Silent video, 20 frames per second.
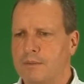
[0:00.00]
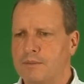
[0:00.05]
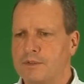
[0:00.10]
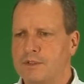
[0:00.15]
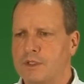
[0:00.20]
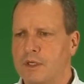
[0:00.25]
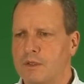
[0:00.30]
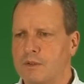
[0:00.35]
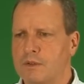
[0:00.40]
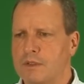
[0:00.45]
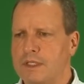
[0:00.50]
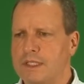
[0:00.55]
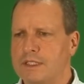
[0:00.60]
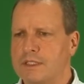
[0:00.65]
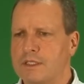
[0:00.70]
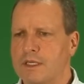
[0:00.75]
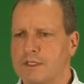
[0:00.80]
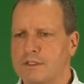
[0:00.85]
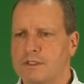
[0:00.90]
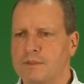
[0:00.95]
So
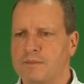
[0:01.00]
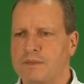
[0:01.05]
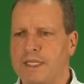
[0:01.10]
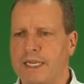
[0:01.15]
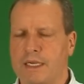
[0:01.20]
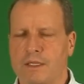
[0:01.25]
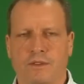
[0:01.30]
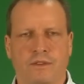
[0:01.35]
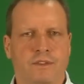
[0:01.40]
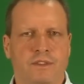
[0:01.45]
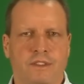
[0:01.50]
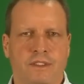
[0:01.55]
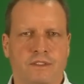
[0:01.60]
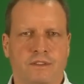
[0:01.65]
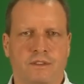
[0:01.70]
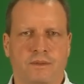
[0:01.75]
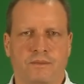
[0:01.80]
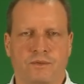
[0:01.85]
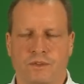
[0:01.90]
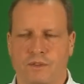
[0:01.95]
these custom tailored
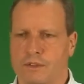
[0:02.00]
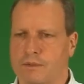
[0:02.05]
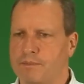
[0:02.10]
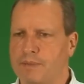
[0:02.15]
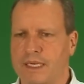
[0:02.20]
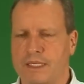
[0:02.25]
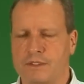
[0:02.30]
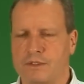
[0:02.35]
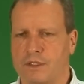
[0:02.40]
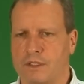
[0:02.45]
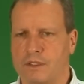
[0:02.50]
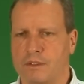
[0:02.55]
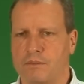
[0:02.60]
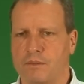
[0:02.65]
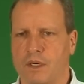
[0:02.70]
systems are the best on the